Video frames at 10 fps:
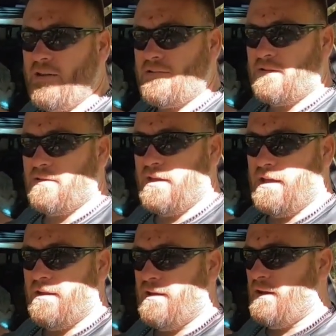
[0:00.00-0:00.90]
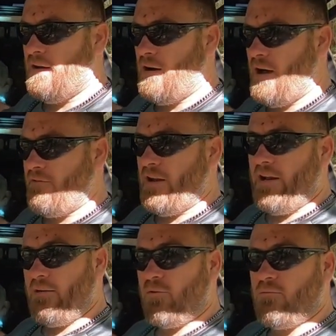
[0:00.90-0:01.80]
that's on there, I haven't had
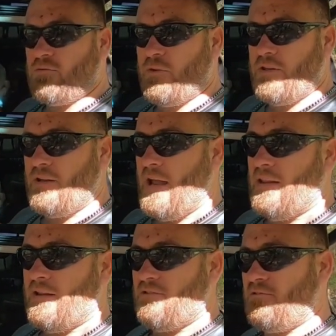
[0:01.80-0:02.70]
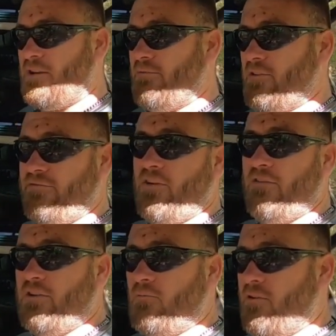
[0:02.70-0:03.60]
any problems with it, and they do come with a
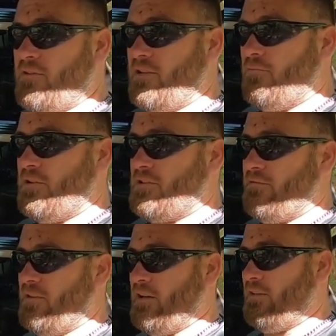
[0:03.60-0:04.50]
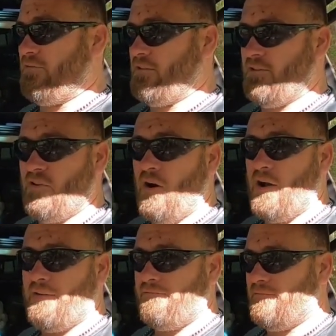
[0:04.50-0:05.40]
5-year warranty, which I figured if it
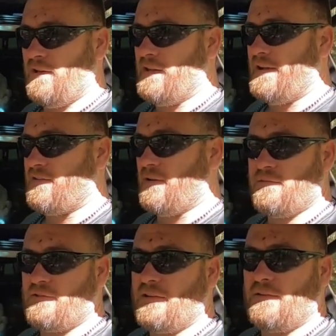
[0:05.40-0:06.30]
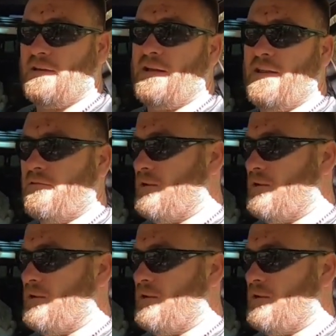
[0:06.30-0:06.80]
died in that time, I'll just get another